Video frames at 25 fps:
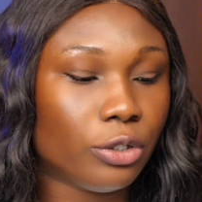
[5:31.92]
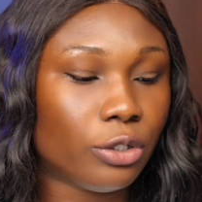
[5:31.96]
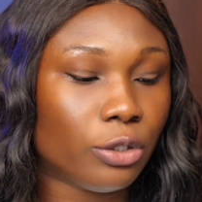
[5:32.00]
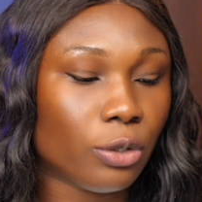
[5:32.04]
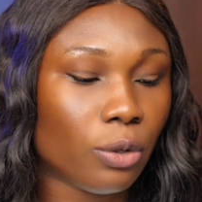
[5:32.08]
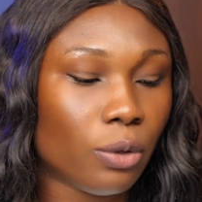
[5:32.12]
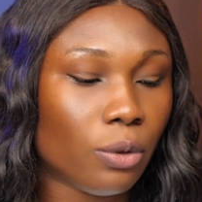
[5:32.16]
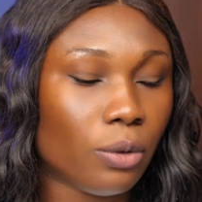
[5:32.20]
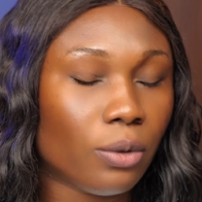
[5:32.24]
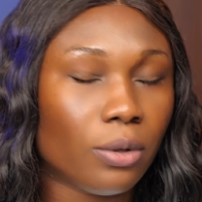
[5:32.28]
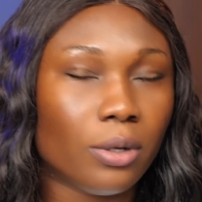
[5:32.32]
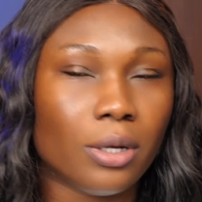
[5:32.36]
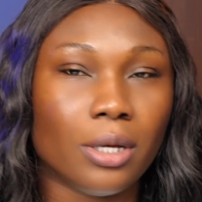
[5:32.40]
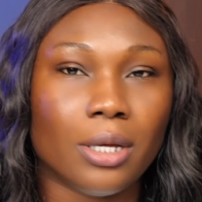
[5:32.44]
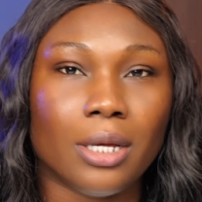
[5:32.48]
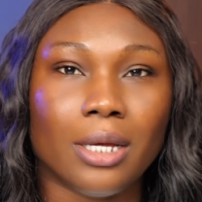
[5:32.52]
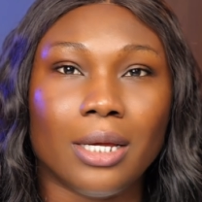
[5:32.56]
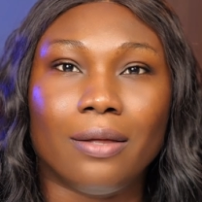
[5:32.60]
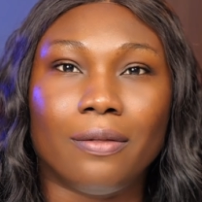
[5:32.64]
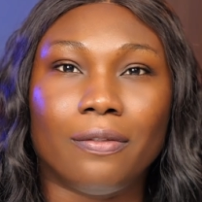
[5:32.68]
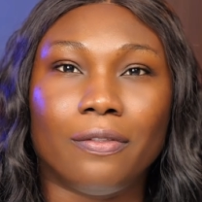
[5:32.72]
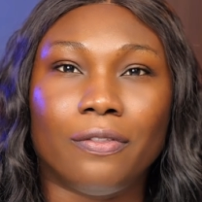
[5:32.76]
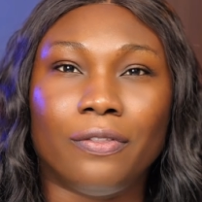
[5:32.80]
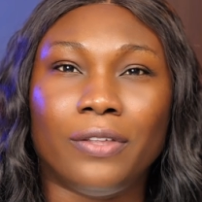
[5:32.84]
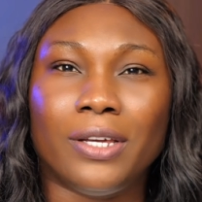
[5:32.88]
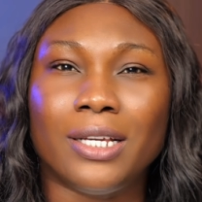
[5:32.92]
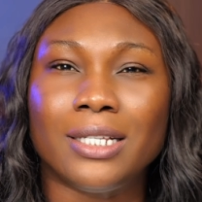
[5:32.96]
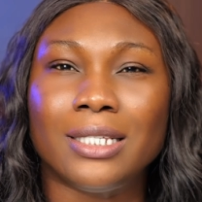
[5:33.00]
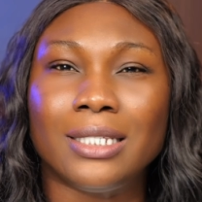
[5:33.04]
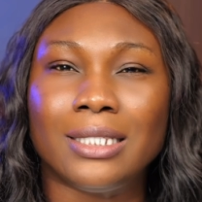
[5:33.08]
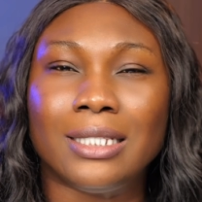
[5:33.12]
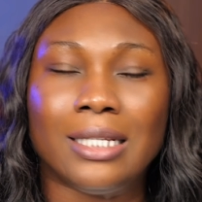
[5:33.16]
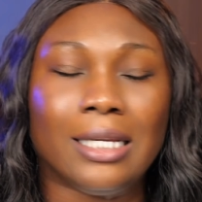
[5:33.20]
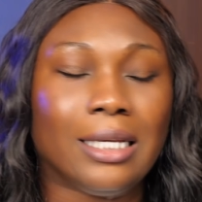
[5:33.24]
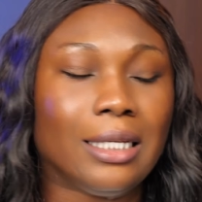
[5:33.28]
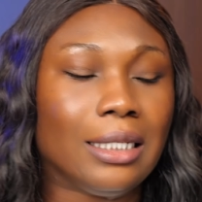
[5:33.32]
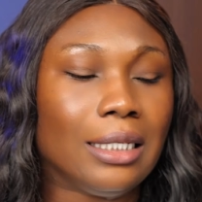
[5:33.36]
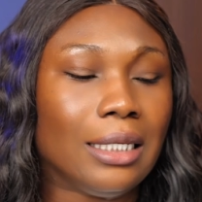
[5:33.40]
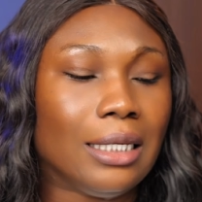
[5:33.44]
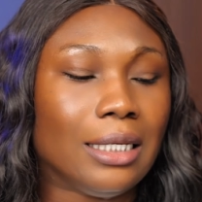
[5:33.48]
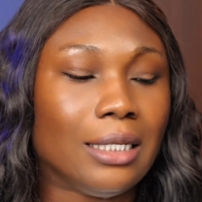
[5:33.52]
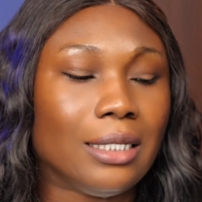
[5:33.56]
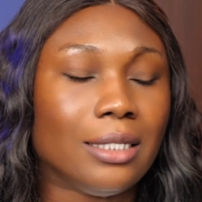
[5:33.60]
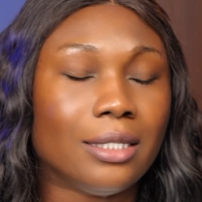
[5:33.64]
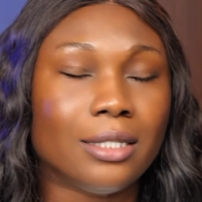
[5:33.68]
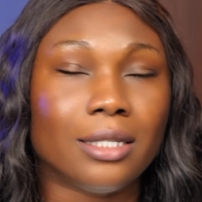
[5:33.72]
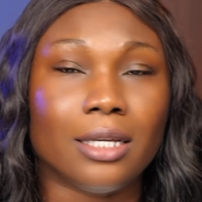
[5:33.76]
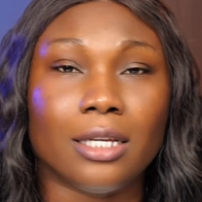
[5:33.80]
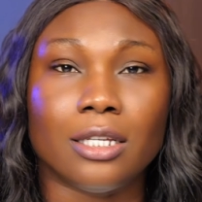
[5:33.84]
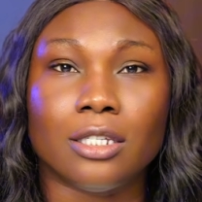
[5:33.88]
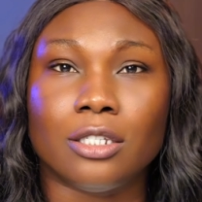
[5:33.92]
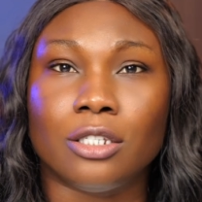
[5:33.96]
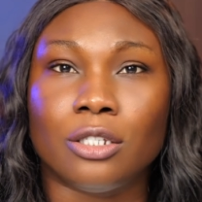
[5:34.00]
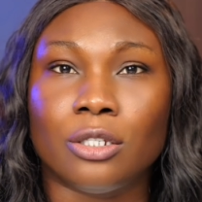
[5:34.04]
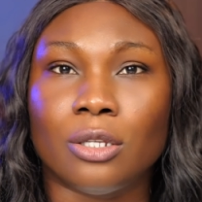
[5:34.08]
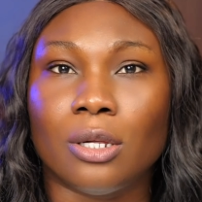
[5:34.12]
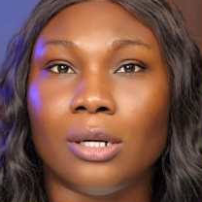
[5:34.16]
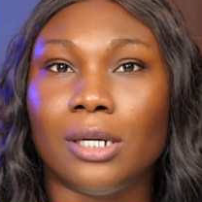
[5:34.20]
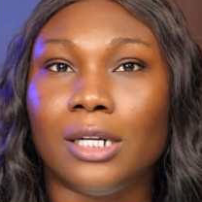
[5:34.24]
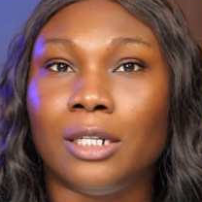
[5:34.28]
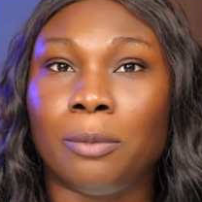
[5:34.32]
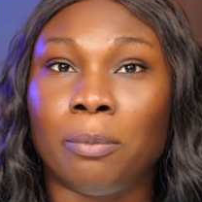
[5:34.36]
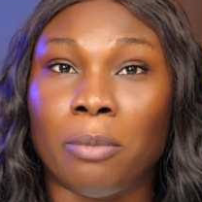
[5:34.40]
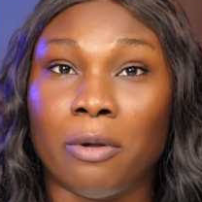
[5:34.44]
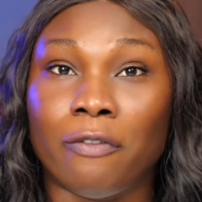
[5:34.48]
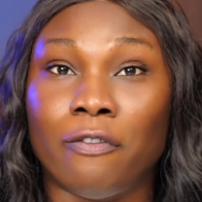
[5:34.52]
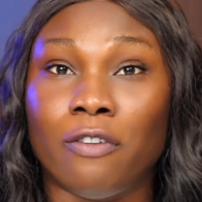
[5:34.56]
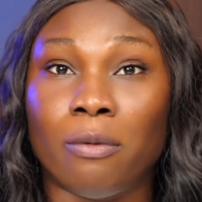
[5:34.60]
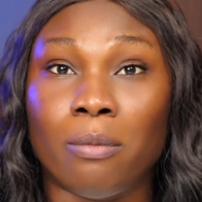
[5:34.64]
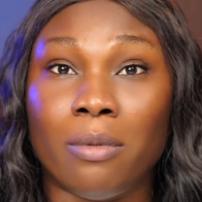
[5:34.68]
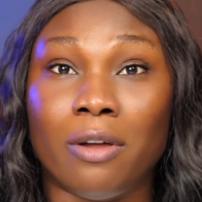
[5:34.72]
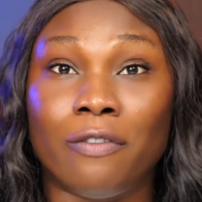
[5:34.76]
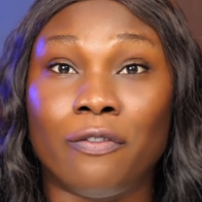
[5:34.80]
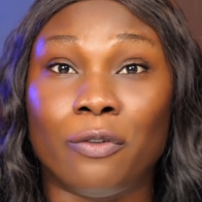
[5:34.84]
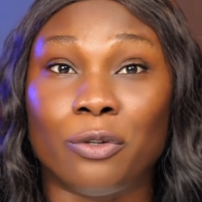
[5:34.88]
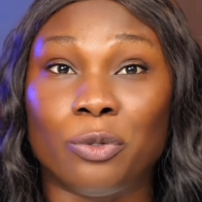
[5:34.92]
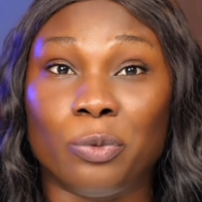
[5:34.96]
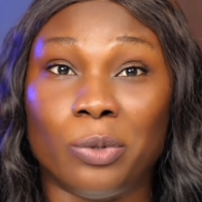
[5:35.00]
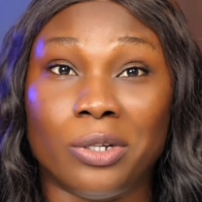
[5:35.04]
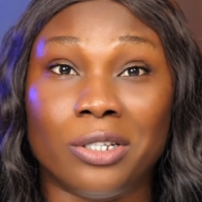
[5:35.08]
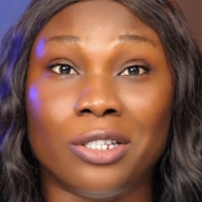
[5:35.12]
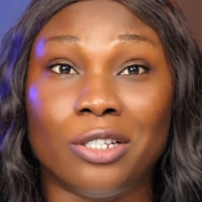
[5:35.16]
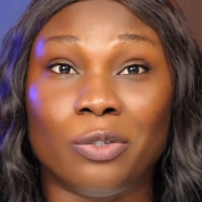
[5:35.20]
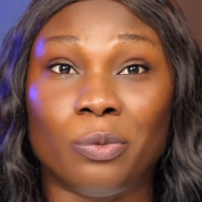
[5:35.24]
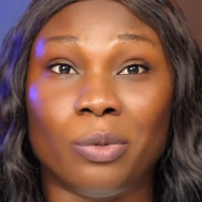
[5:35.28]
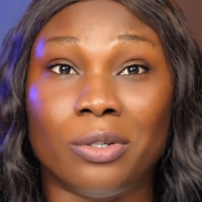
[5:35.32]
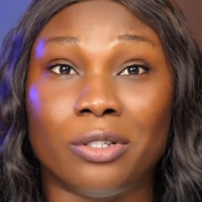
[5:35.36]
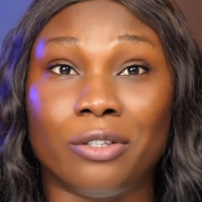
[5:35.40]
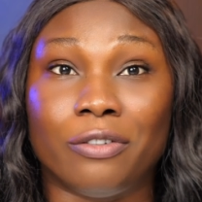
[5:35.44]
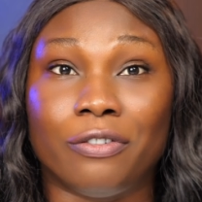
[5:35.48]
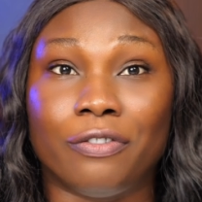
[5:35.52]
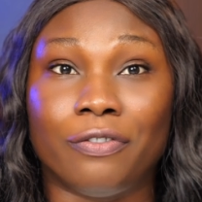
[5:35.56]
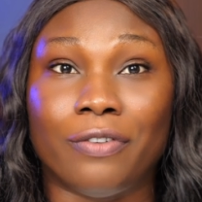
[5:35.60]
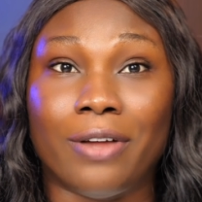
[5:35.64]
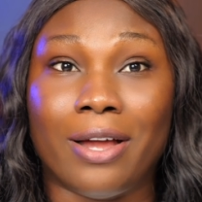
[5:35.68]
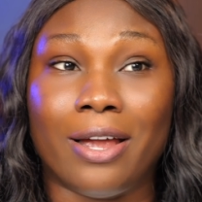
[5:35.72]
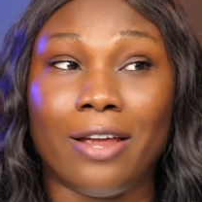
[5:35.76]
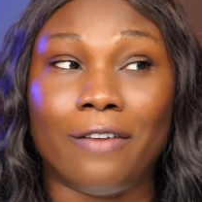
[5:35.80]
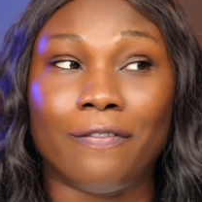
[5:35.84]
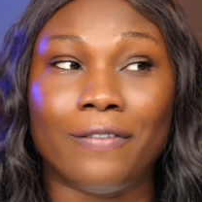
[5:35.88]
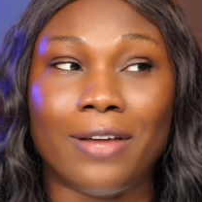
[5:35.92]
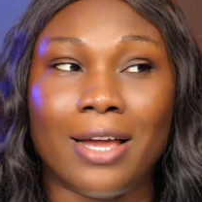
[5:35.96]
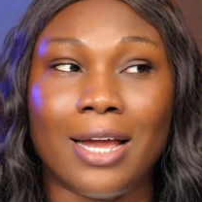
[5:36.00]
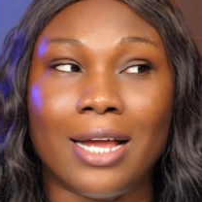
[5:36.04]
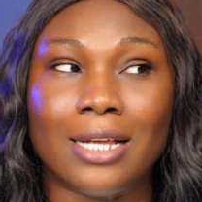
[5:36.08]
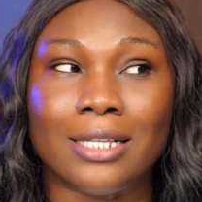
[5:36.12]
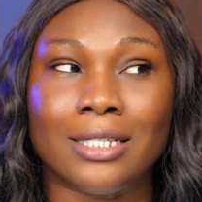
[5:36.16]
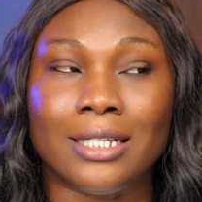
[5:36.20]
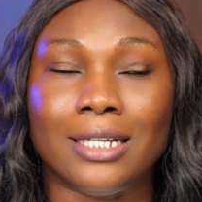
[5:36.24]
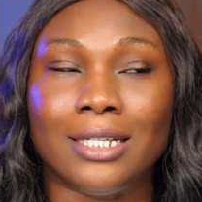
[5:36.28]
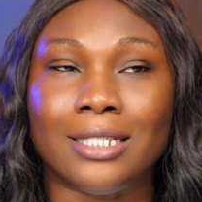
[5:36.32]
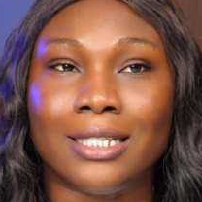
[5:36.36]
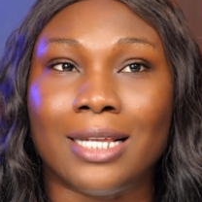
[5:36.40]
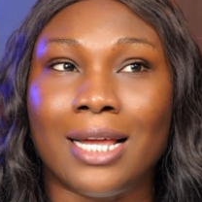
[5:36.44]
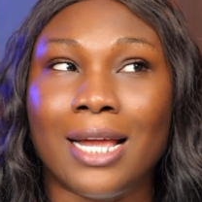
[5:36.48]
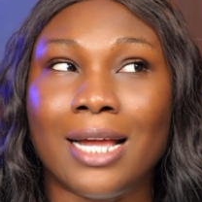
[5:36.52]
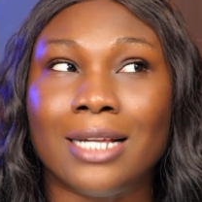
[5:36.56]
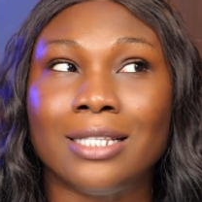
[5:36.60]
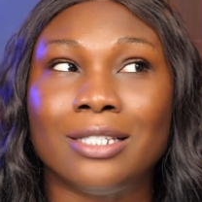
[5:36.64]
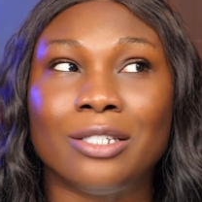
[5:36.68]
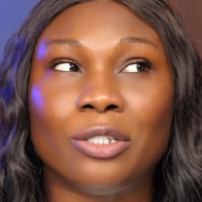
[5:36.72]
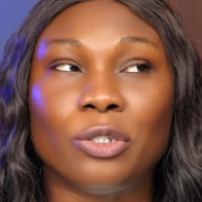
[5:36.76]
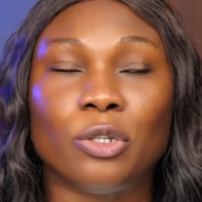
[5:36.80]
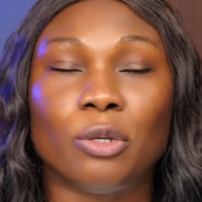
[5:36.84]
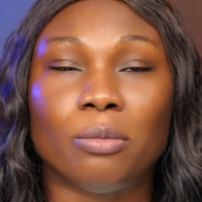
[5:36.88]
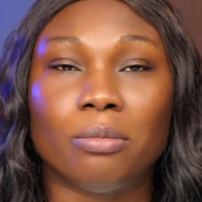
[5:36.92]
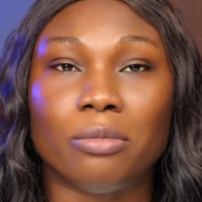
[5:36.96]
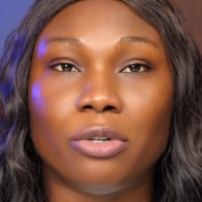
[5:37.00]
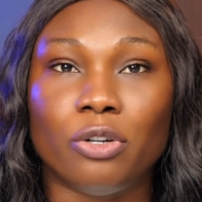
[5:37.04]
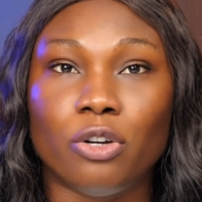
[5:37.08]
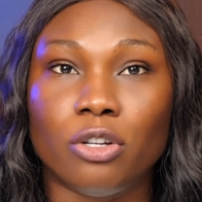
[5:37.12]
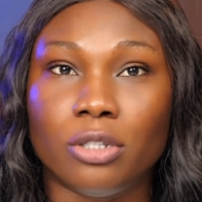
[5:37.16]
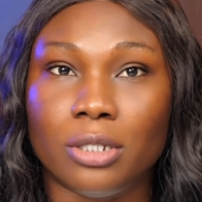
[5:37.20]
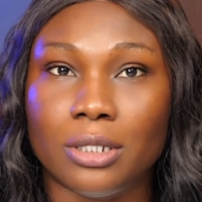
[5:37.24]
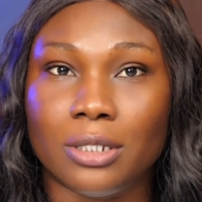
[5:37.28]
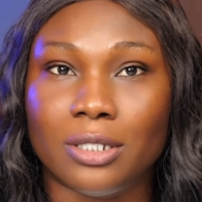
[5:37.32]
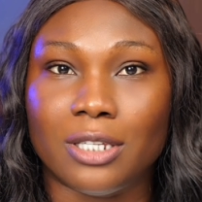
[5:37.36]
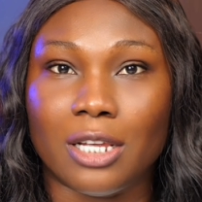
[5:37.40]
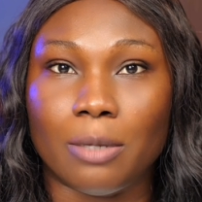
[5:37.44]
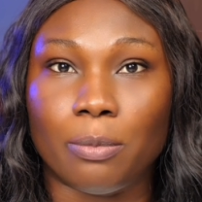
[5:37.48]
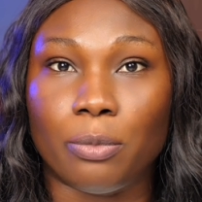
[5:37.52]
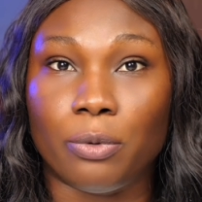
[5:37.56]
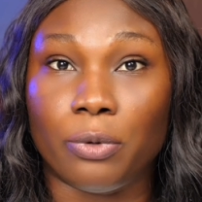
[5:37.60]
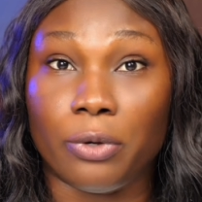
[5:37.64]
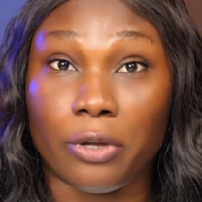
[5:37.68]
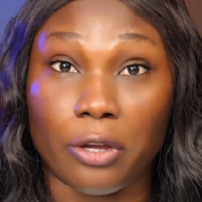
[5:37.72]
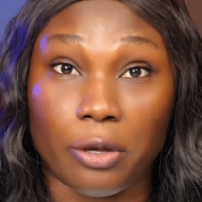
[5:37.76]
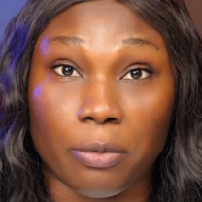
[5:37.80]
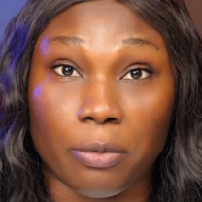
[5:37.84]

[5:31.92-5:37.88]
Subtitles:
So this thing is a solid performer for 2025 as it had some noticeable